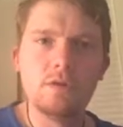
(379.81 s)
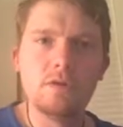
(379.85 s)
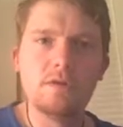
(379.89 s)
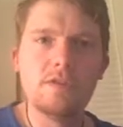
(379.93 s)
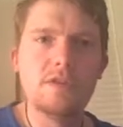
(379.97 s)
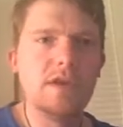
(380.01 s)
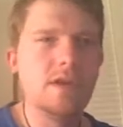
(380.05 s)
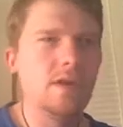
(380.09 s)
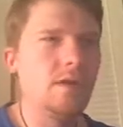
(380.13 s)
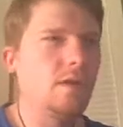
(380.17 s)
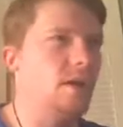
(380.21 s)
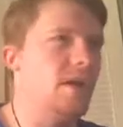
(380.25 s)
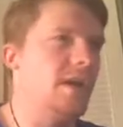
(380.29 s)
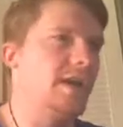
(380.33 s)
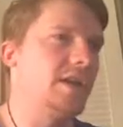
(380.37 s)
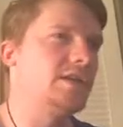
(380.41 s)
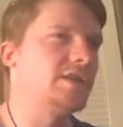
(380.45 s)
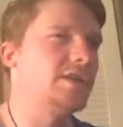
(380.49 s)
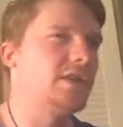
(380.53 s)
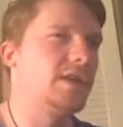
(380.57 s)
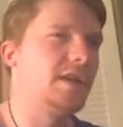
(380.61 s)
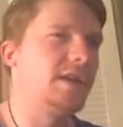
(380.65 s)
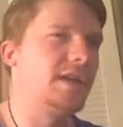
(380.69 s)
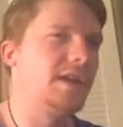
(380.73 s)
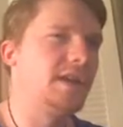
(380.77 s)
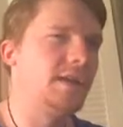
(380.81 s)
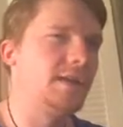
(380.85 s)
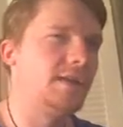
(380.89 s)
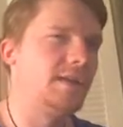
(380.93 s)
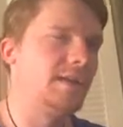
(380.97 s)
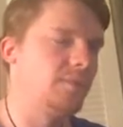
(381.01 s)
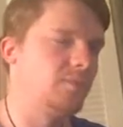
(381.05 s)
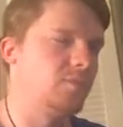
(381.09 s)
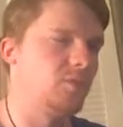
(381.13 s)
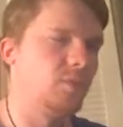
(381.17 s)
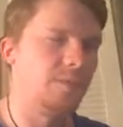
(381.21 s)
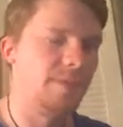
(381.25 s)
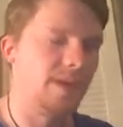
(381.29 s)
They're not actually
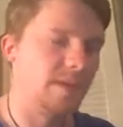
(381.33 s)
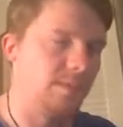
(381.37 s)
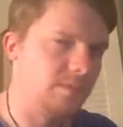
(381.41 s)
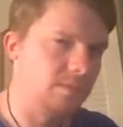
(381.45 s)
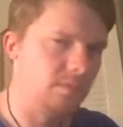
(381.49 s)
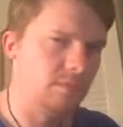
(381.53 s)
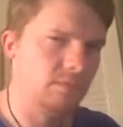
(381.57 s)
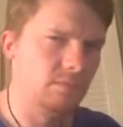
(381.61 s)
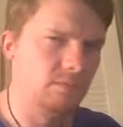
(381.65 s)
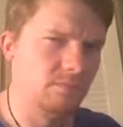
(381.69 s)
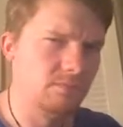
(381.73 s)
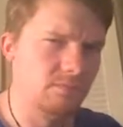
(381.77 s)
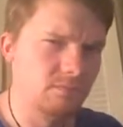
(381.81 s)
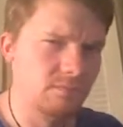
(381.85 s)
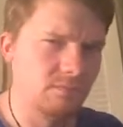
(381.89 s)
liberal people.